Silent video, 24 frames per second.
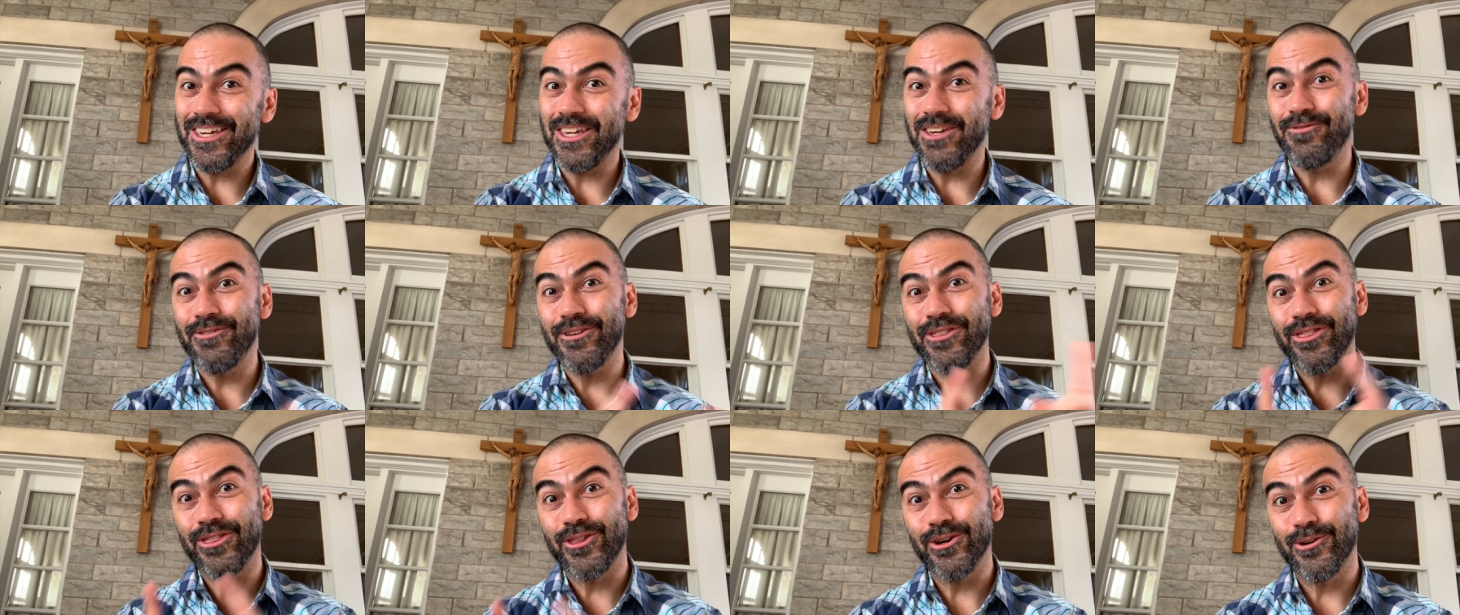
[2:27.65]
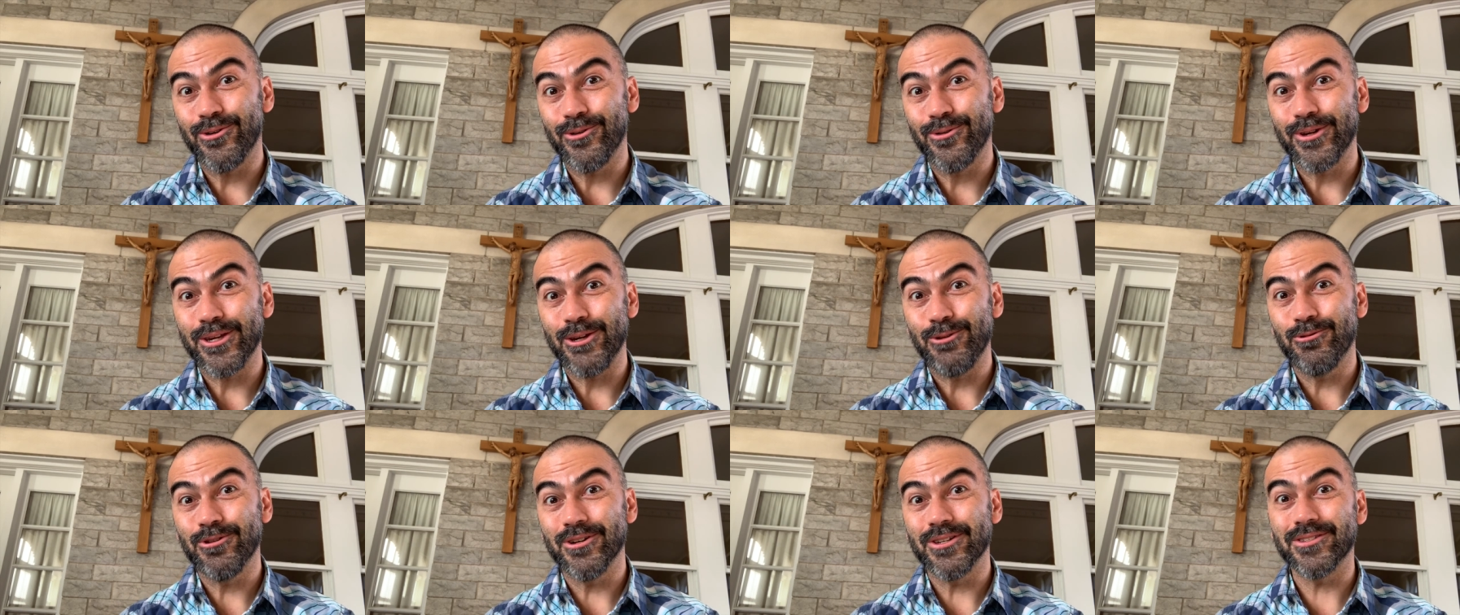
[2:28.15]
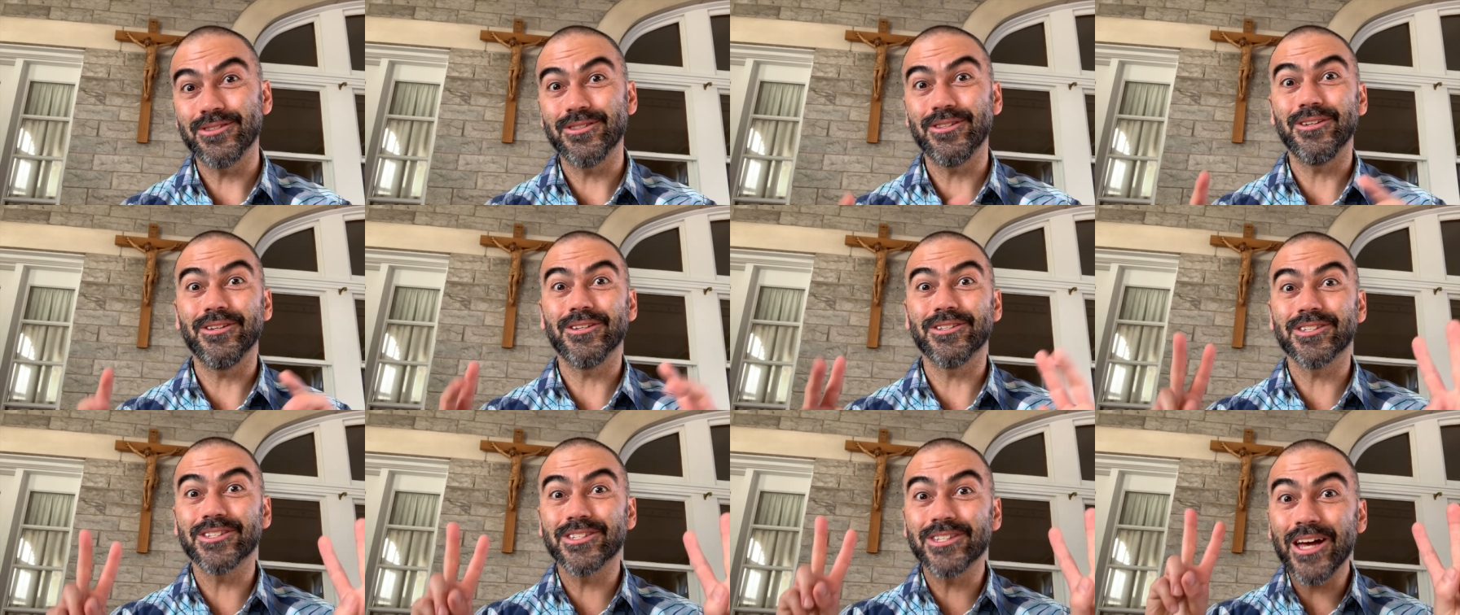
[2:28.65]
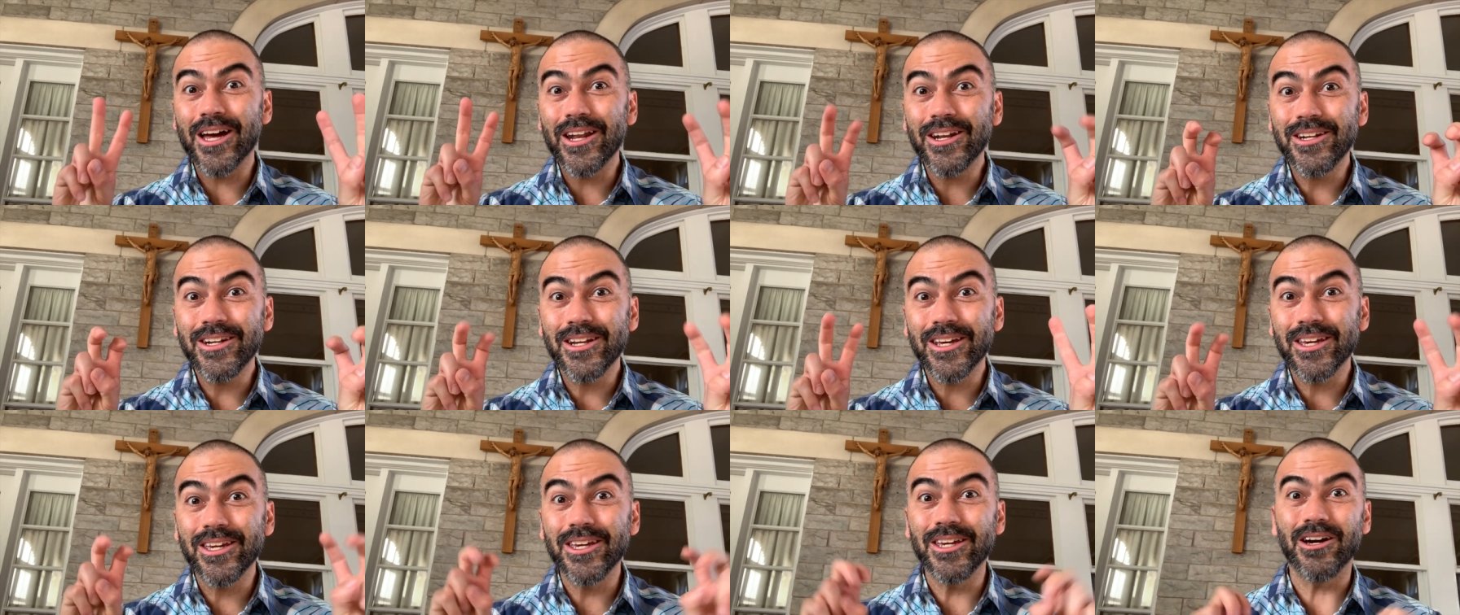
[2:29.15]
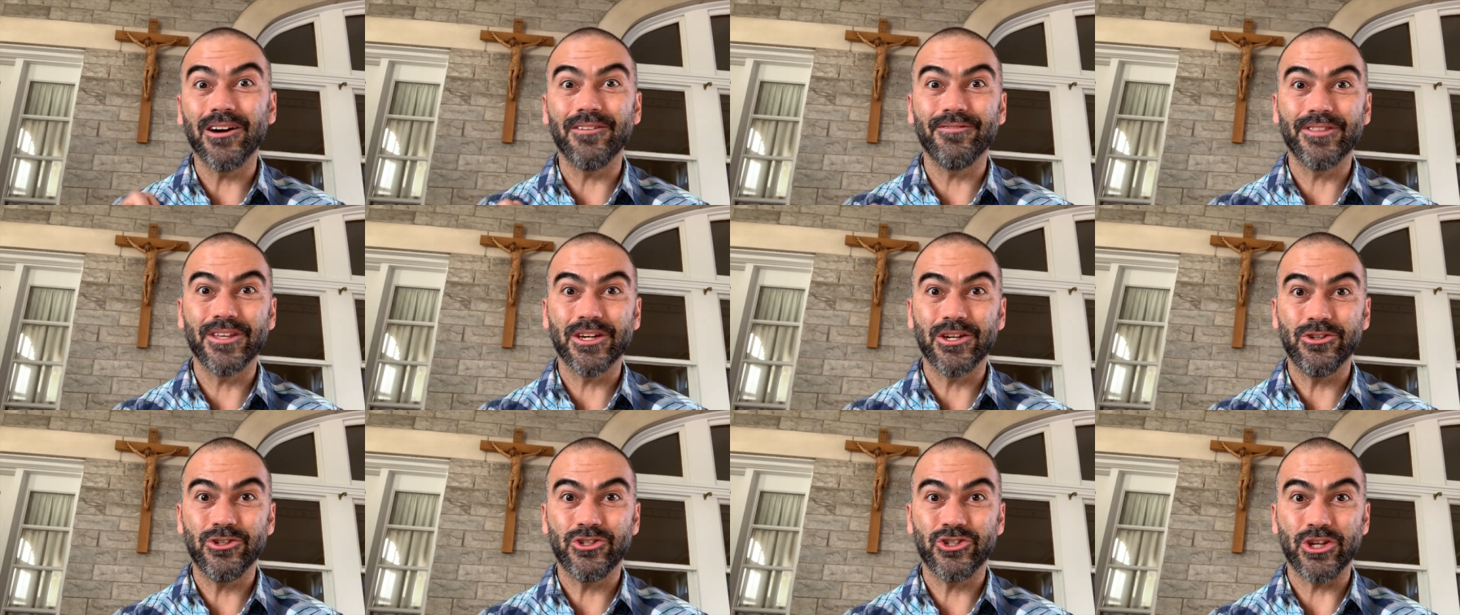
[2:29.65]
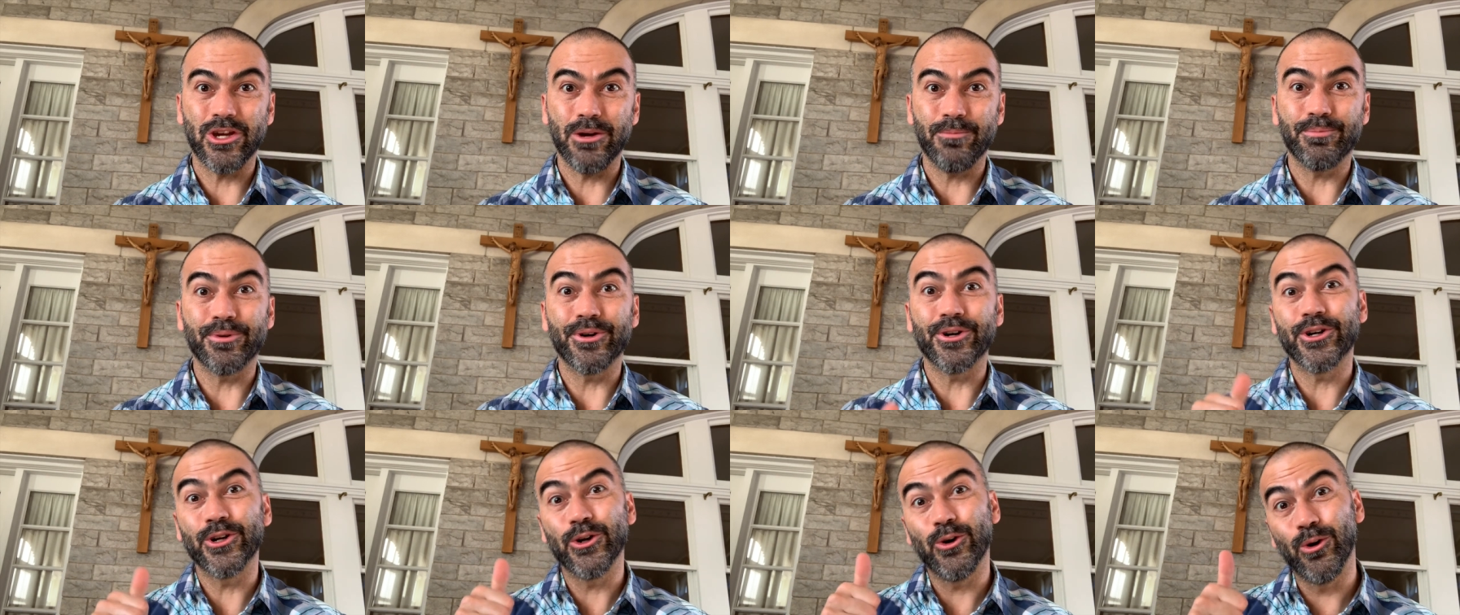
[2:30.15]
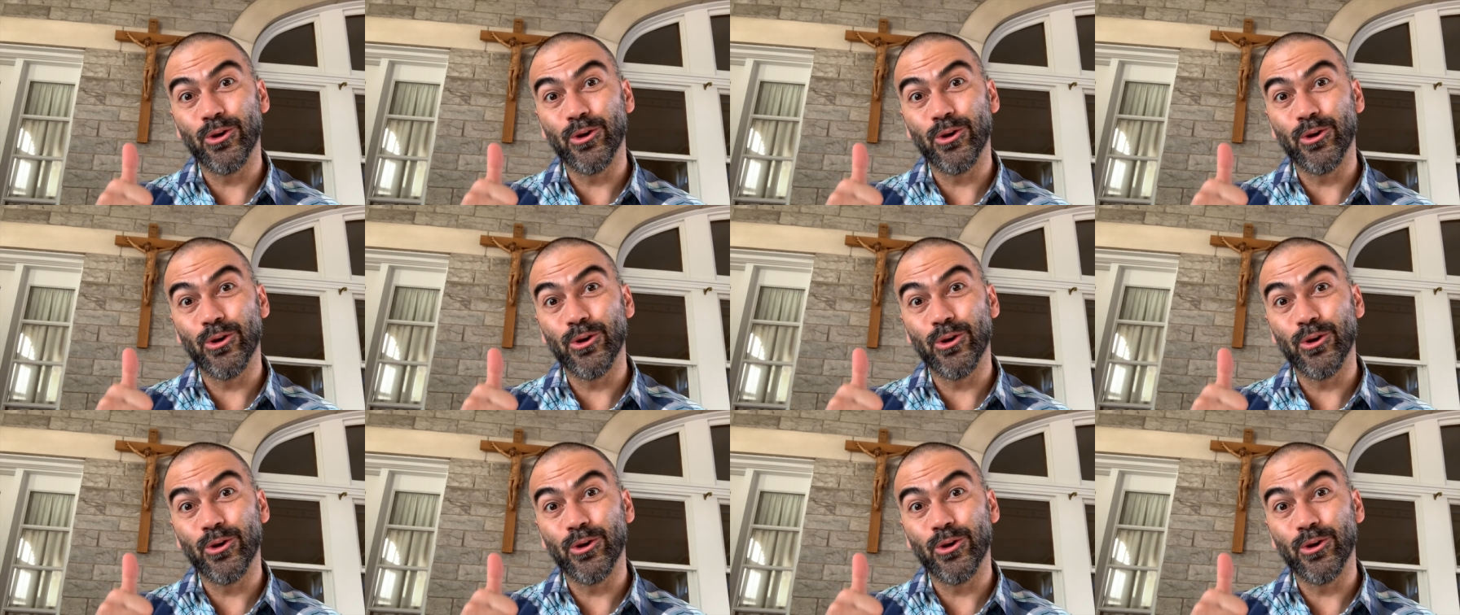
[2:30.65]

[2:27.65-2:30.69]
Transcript: even though it was the Sunday of the Good Shepherd,